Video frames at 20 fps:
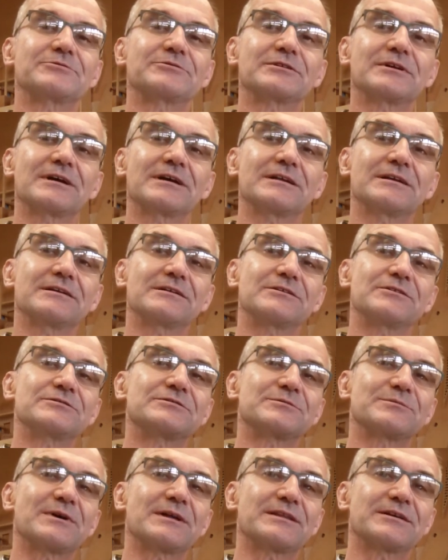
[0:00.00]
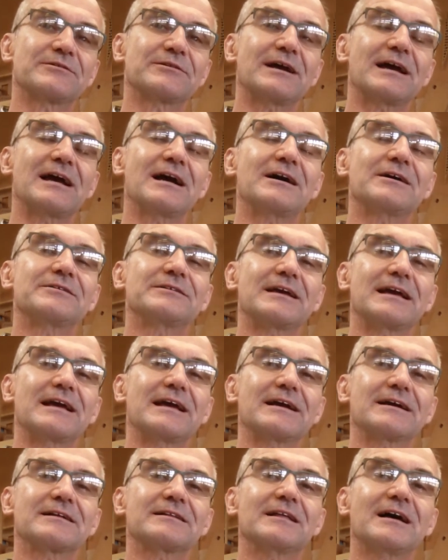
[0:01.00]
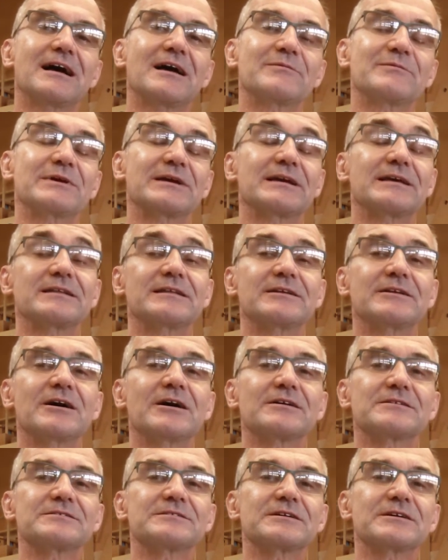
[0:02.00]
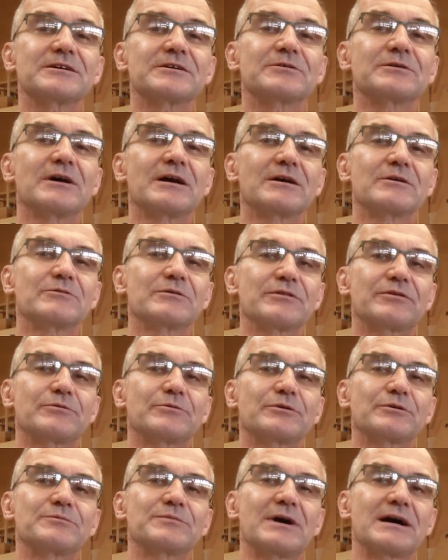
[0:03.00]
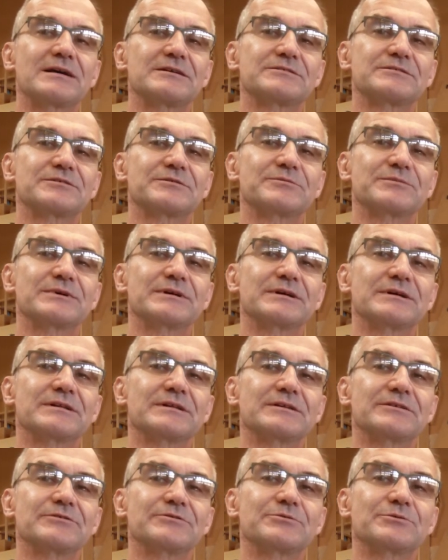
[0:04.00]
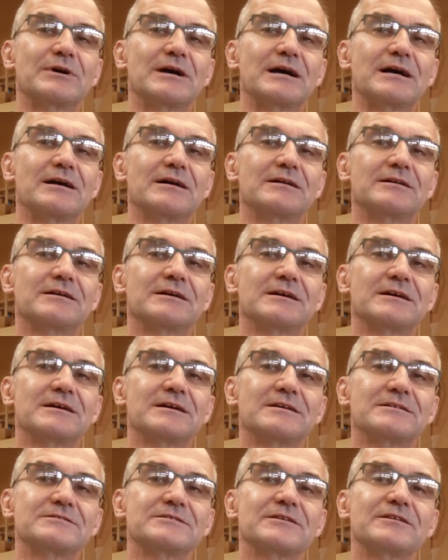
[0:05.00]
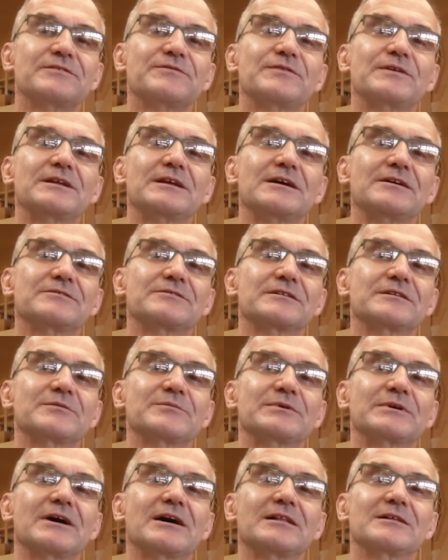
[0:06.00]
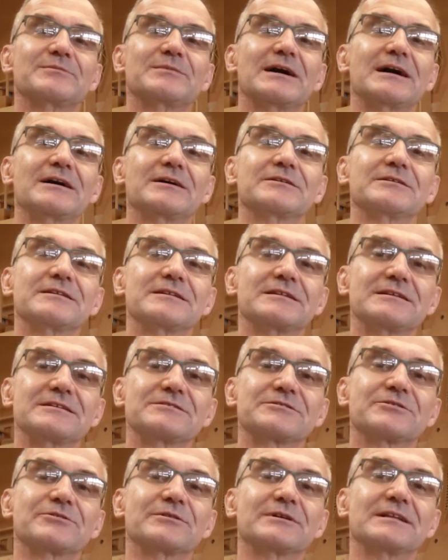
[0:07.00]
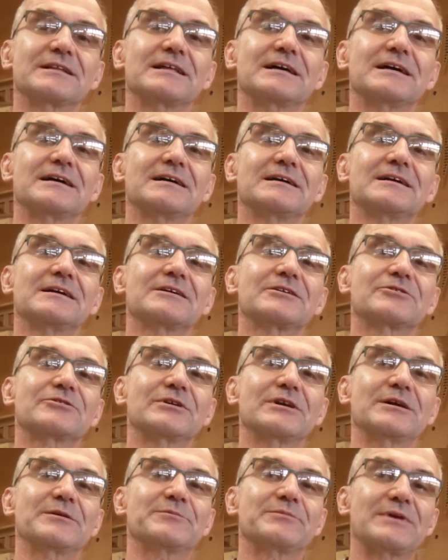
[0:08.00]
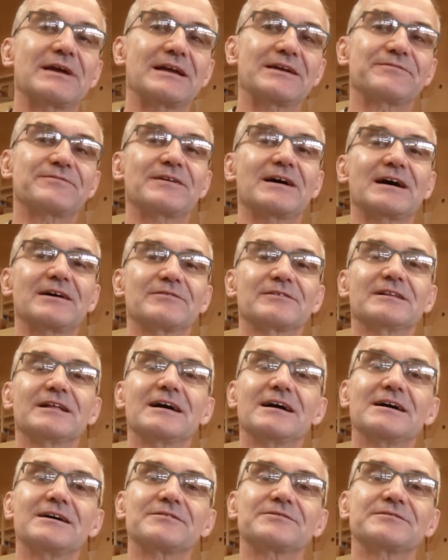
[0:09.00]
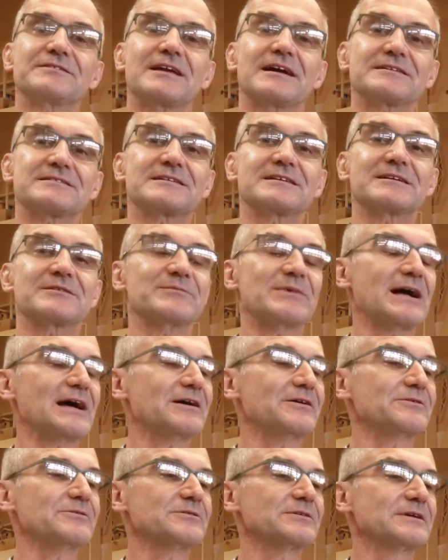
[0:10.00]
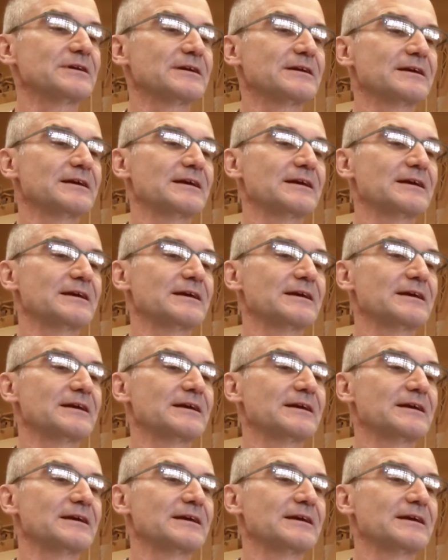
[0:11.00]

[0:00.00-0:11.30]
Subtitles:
I'm going to use them on the ground and climbing, and then also with the Wood Mizer mill as well. So this video is going to be all about these Gorilla Grip A5 gloves, testing them out.